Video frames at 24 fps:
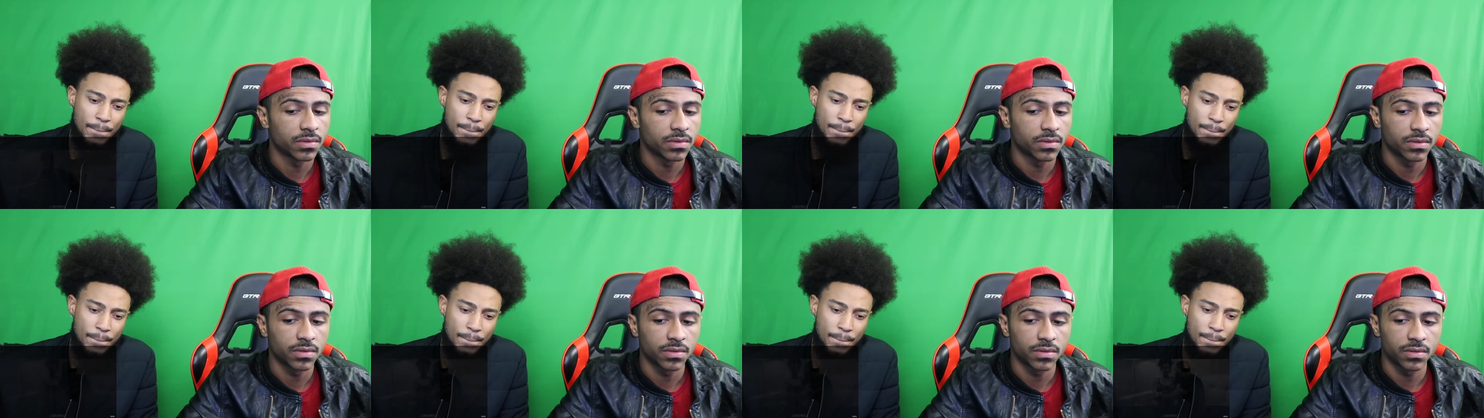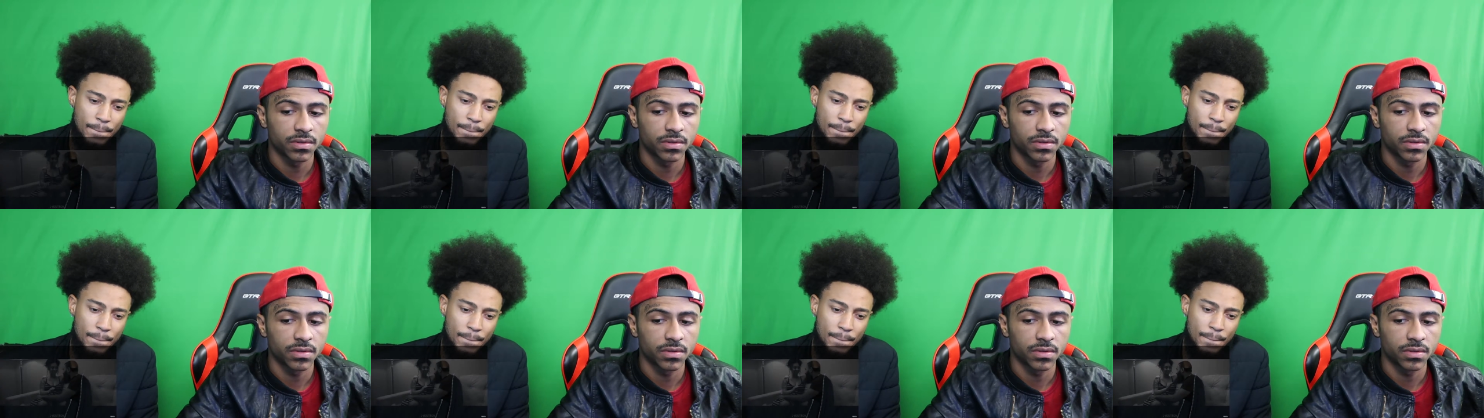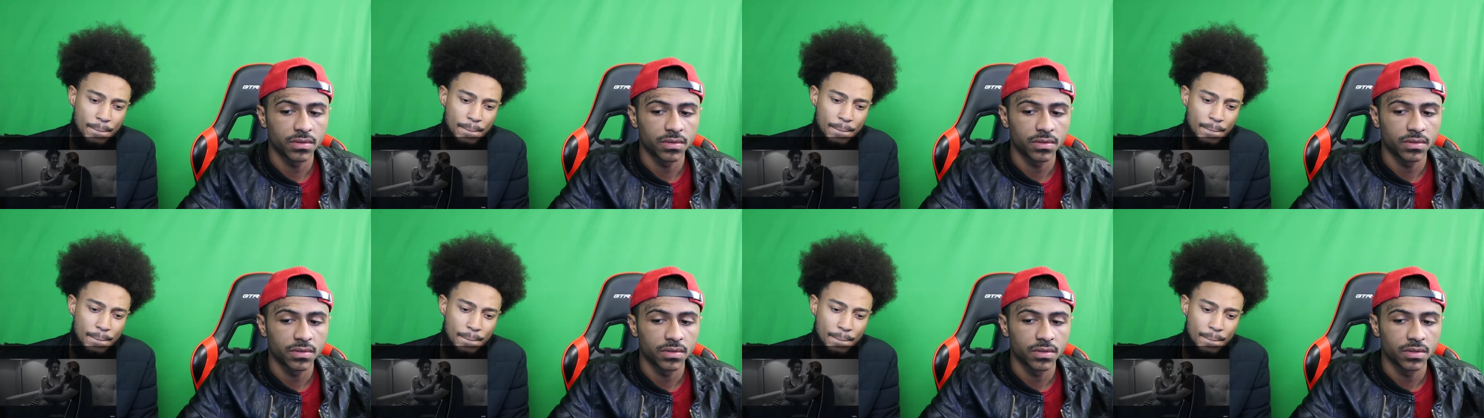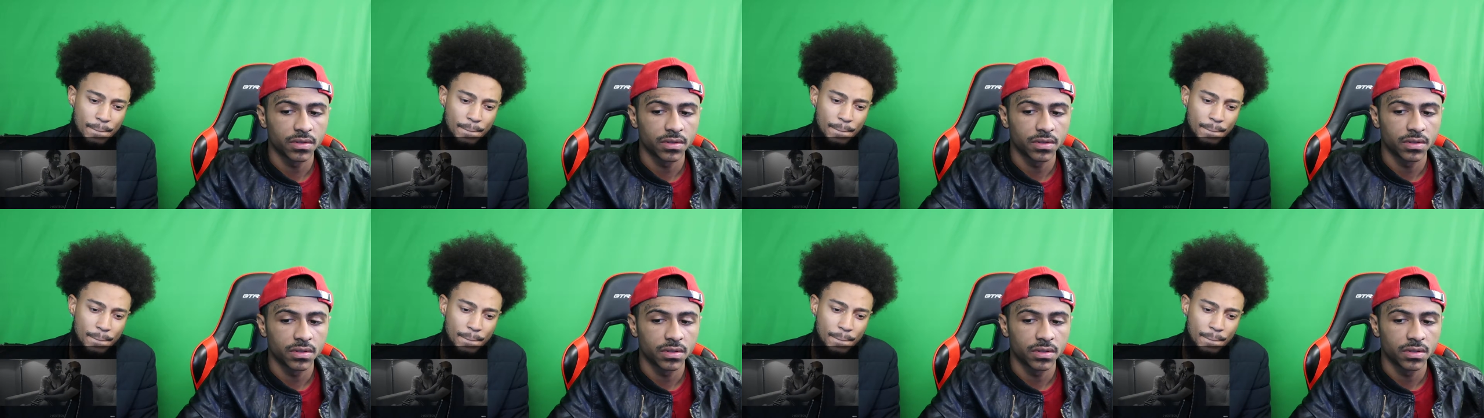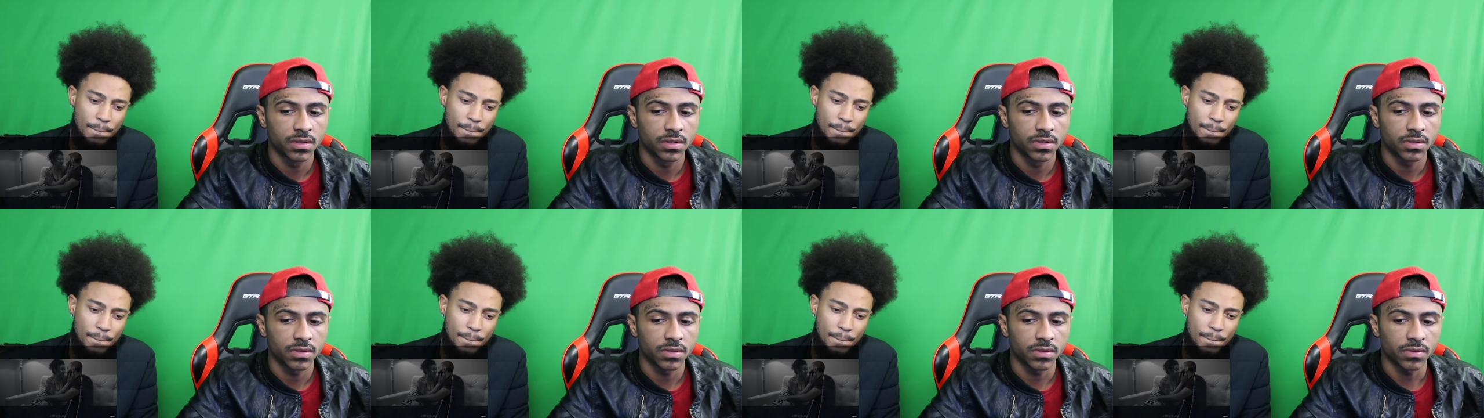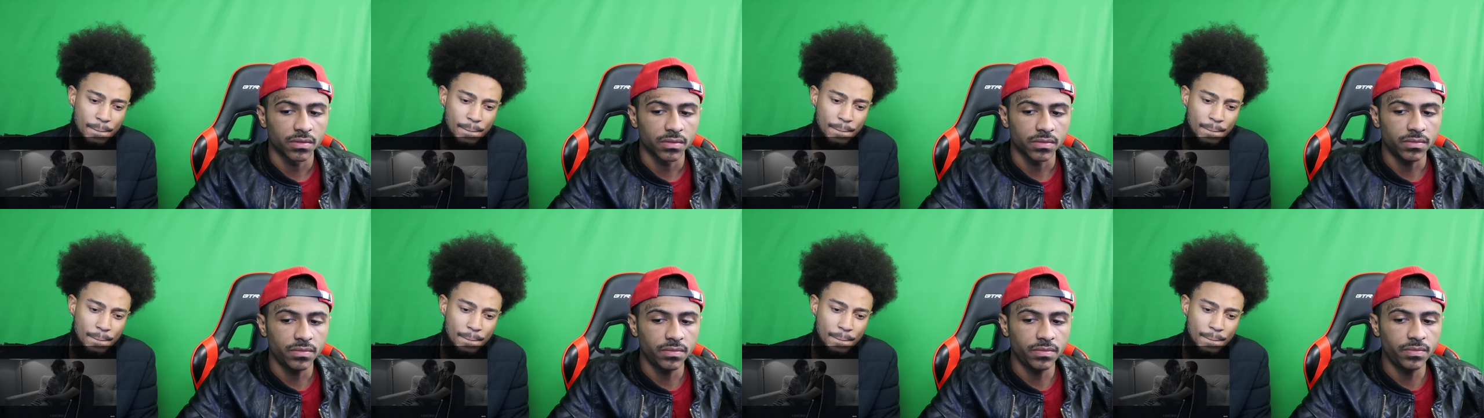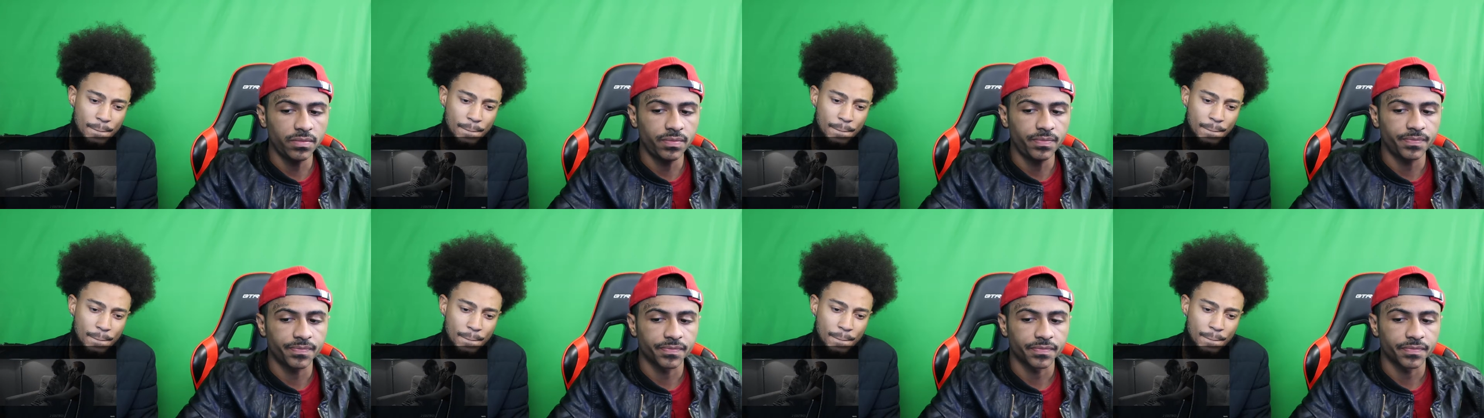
No one is speaking in this clip.